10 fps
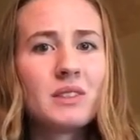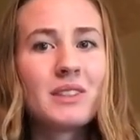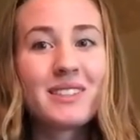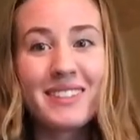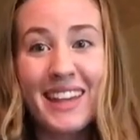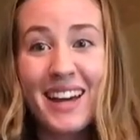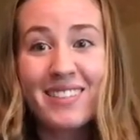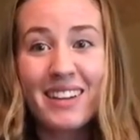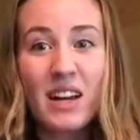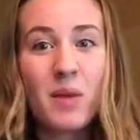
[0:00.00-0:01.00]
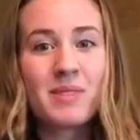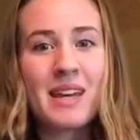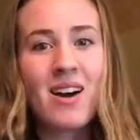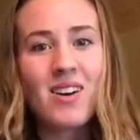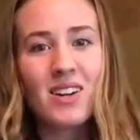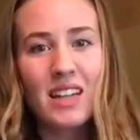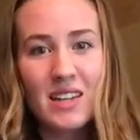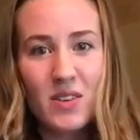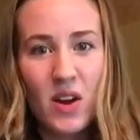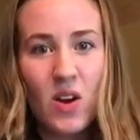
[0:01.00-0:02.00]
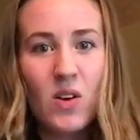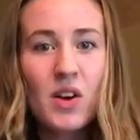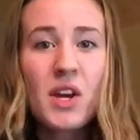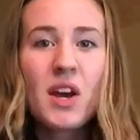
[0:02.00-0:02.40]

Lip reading: look for that when it comes out. I'll let you know.